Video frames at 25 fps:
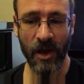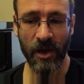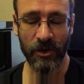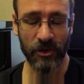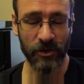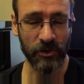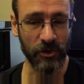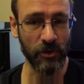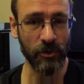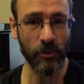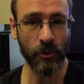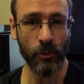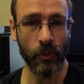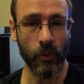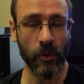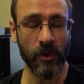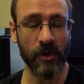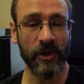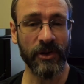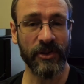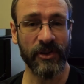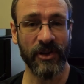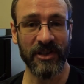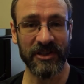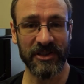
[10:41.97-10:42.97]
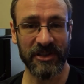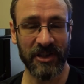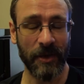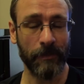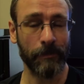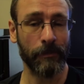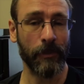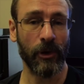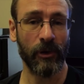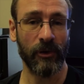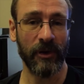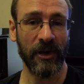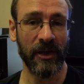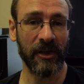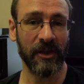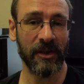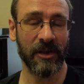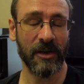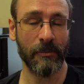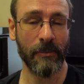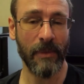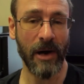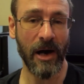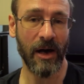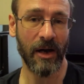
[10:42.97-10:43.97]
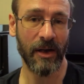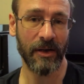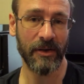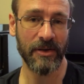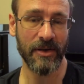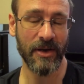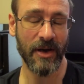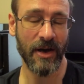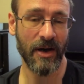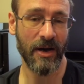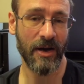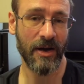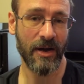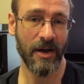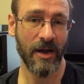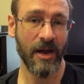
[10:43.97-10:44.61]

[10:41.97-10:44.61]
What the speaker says: You were the submarine commander,